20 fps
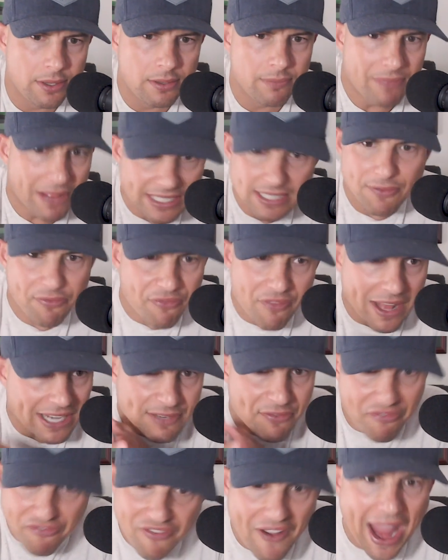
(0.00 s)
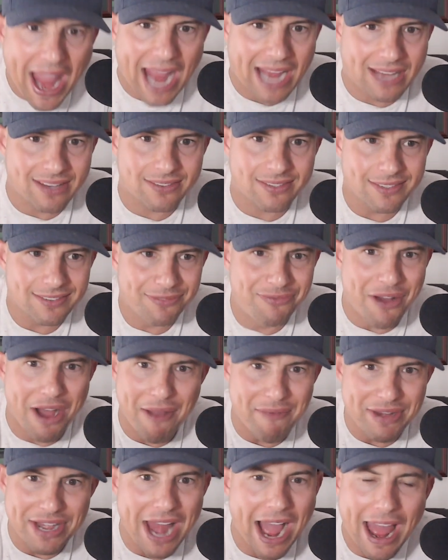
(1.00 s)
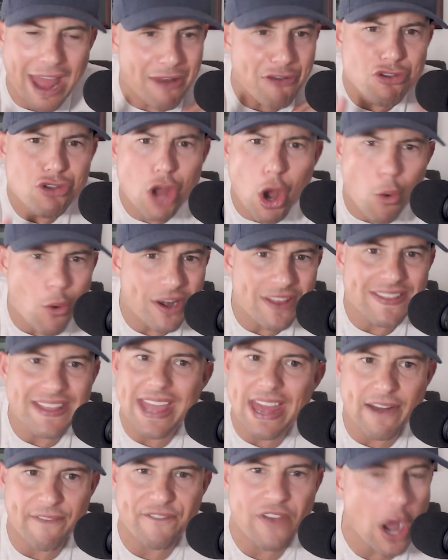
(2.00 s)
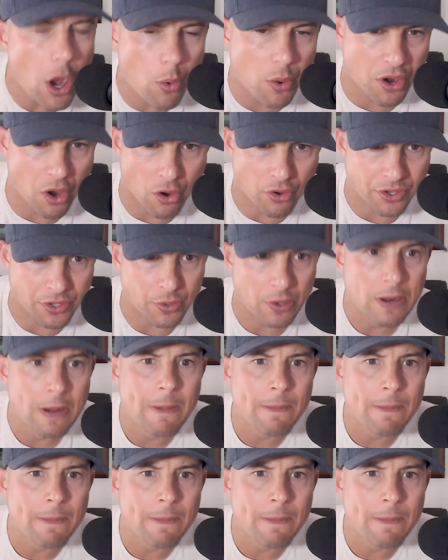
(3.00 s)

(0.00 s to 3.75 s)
That's a fact. I mean, no one in the NFL would argue.